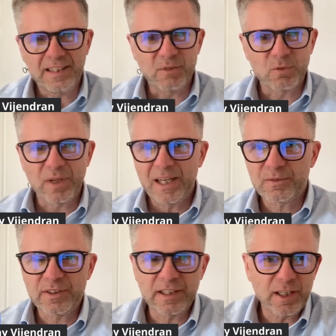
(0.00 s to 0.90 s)
think that
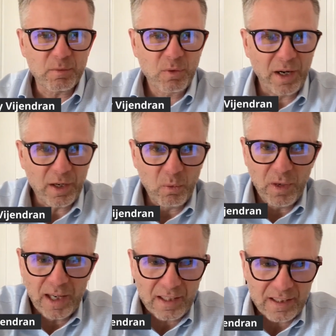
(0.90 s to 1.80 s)
rounds it up quite
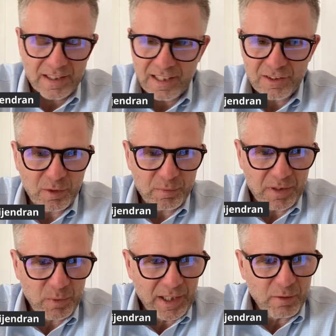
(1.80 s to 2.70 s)
well, and I think that's
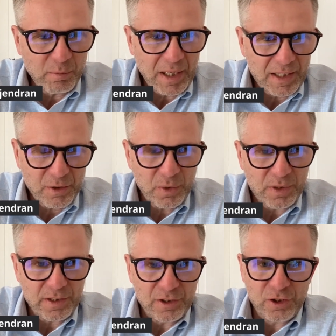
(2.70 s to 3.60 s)
something we come back to
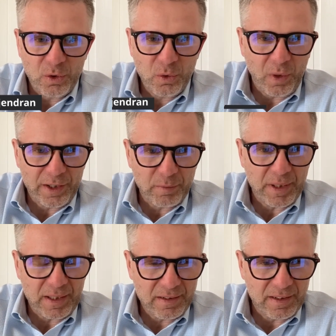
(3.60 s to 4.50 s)
on this show quite a
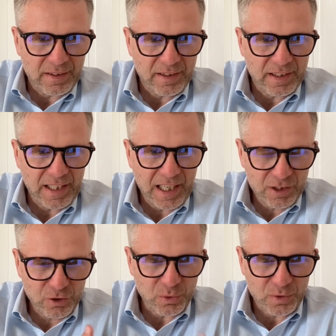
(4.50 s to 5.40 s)
bit, that the
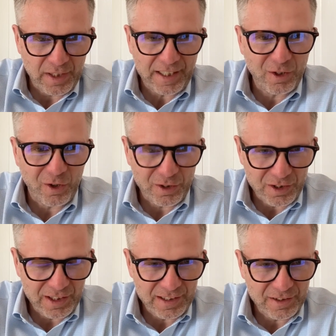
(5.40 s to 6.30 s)
actual
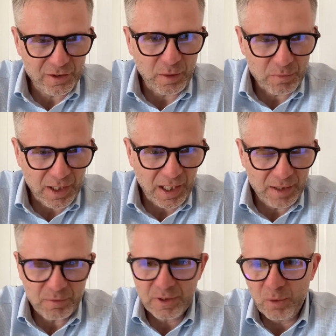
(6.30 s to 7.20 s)
technology is
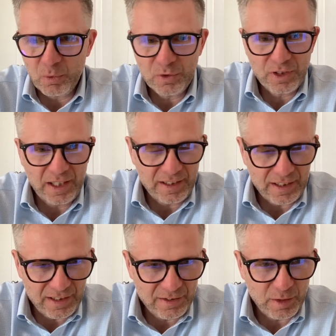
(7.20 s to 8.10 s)
sometimes, I wouldn't say the
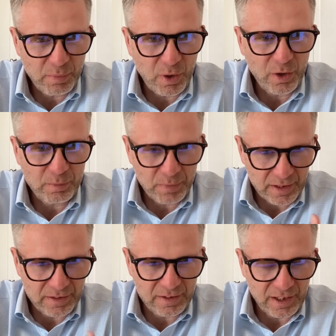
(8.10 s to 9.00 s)
easy part, but
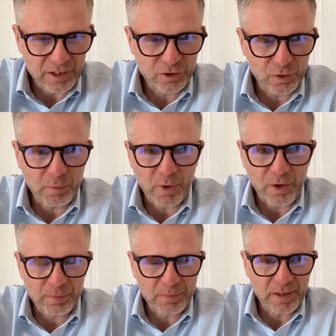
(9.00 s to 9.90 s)
it's the initial
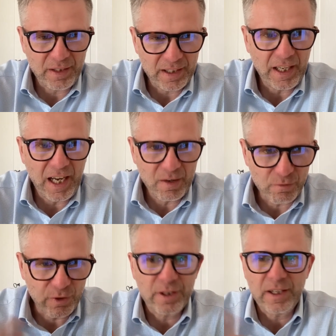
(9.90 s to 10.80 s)
part, but then
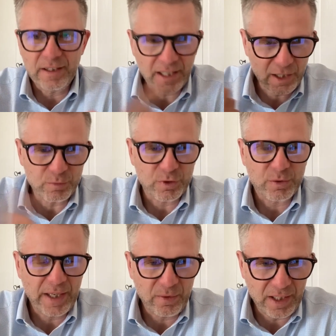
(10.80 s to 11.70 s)
everything that comes
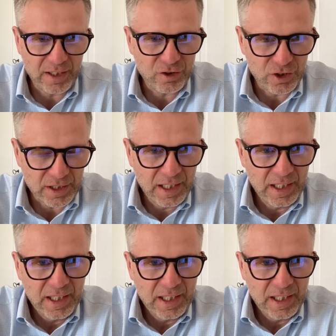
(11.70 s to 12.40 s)
around energy